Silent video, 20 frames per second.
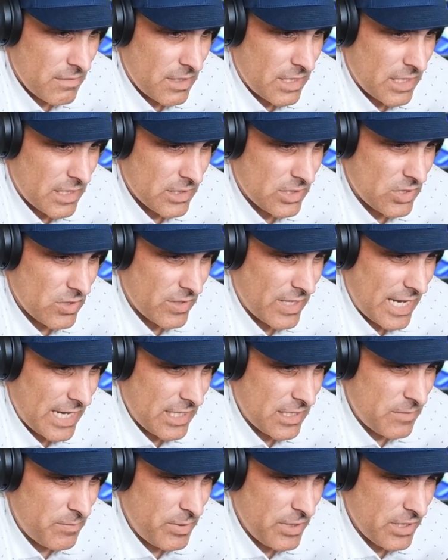So that
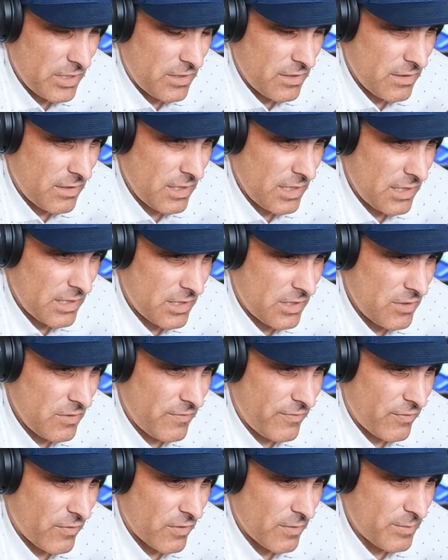could be a good thing to do
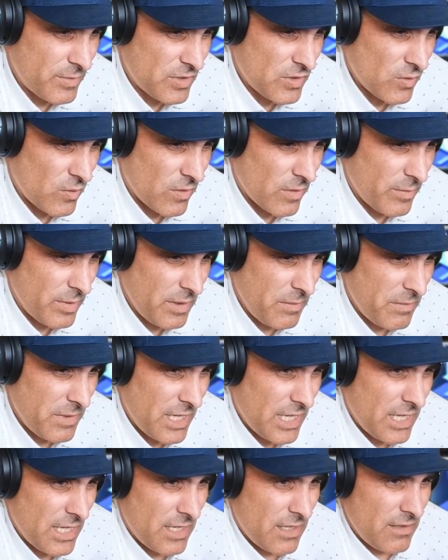for Absorbing
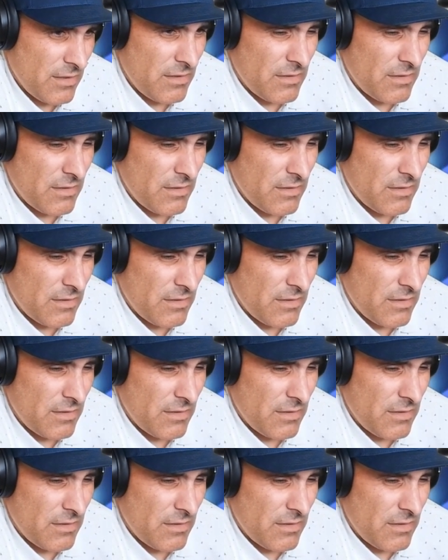Man.